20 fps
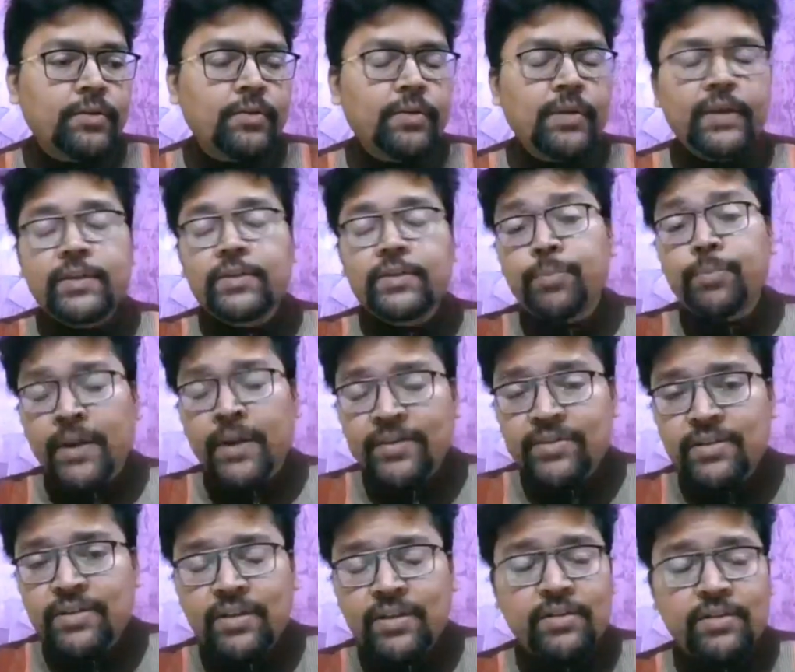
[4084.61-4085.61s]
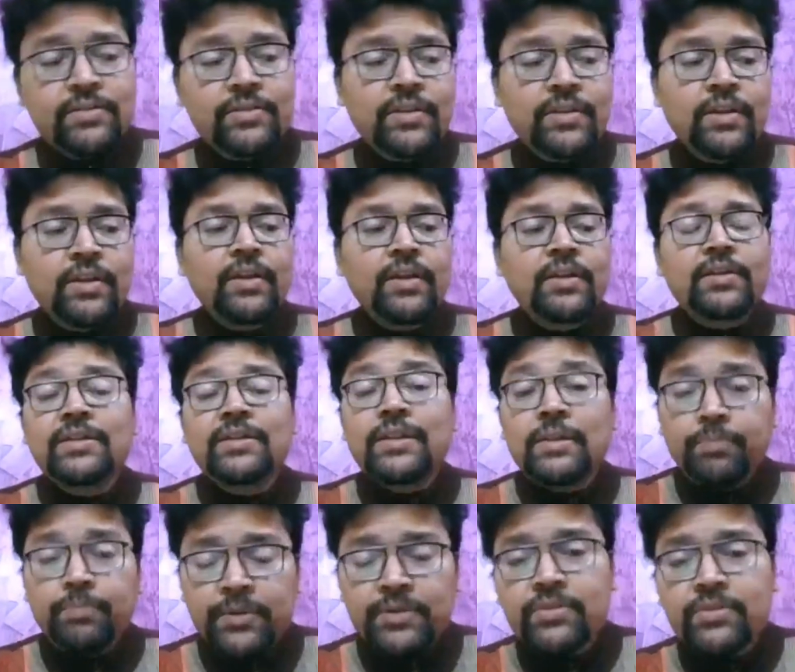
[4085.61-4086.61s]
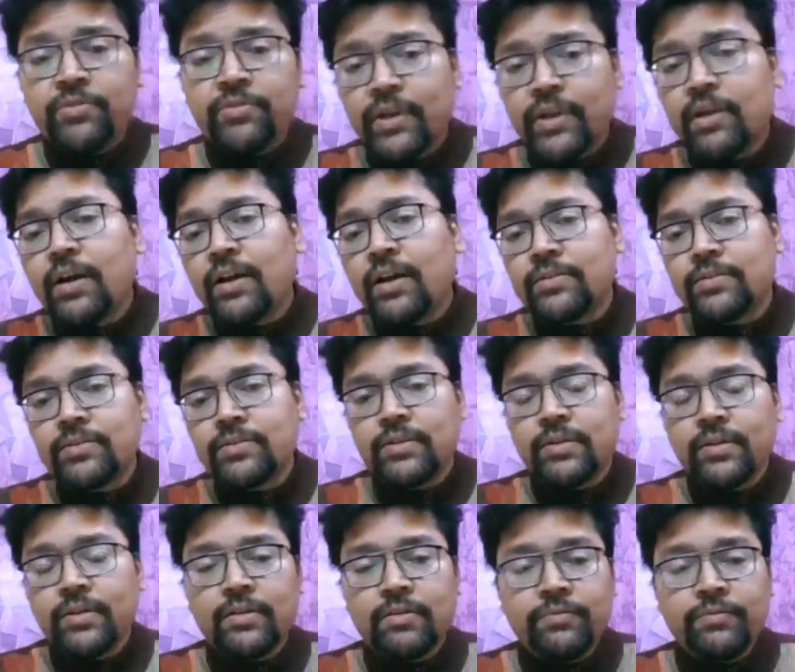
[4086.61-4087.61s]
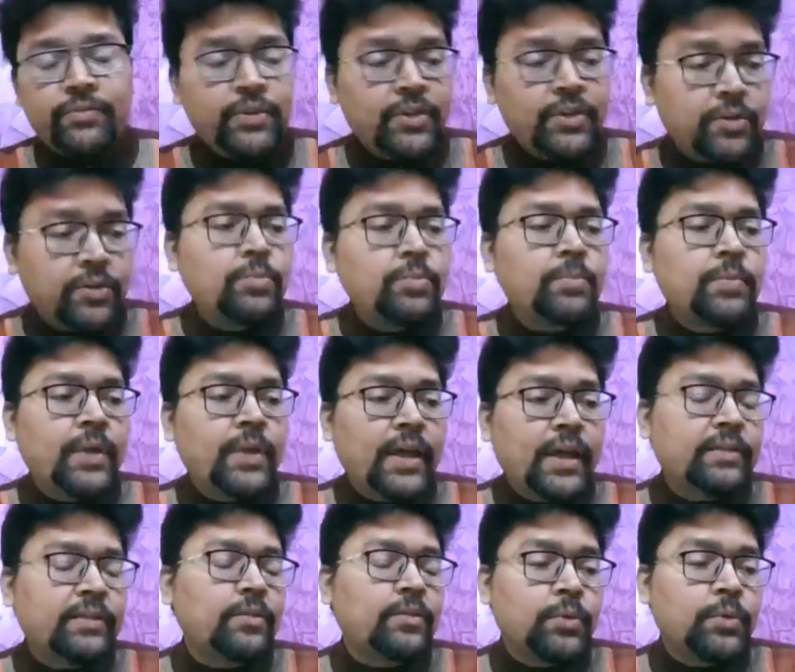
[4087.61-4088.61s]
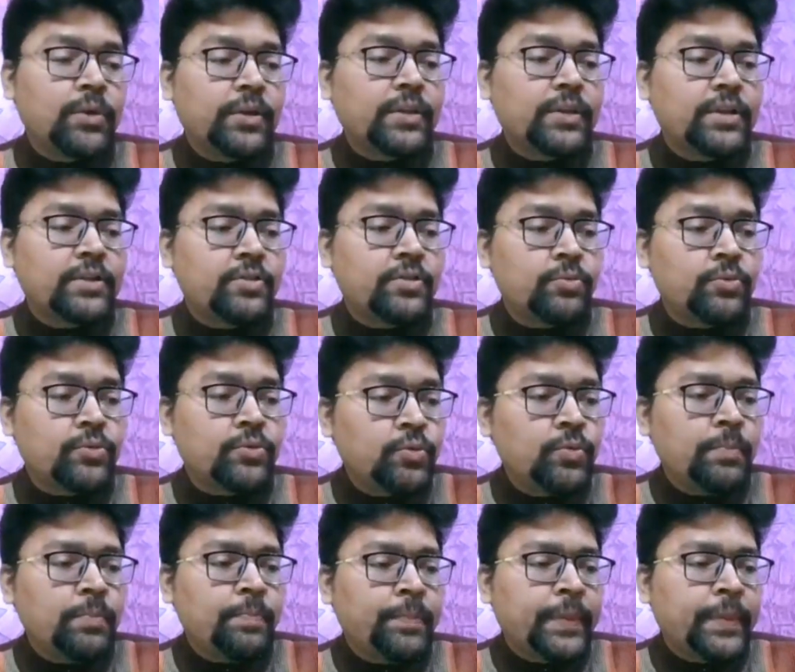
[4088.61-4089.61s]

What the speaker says: expressed his deepest regards for you and the work that you do.